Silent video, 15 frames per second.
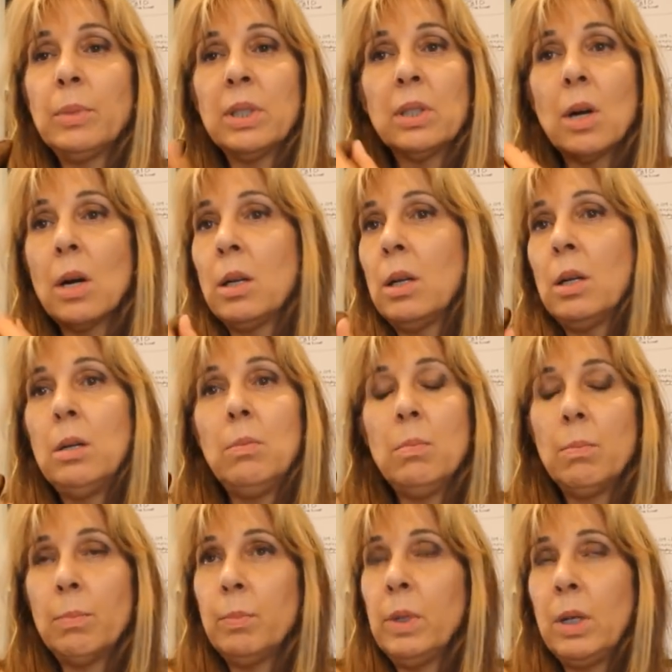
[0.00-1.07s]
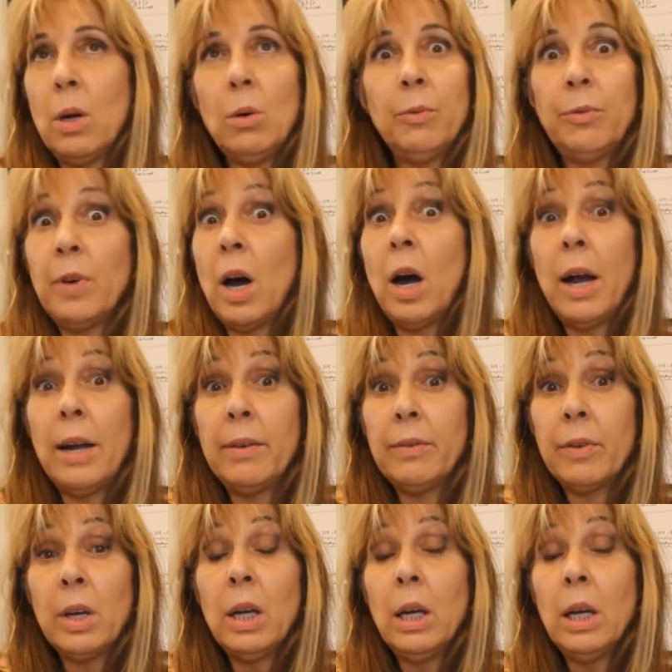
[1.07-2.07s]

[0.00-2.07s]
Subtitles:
started in 05,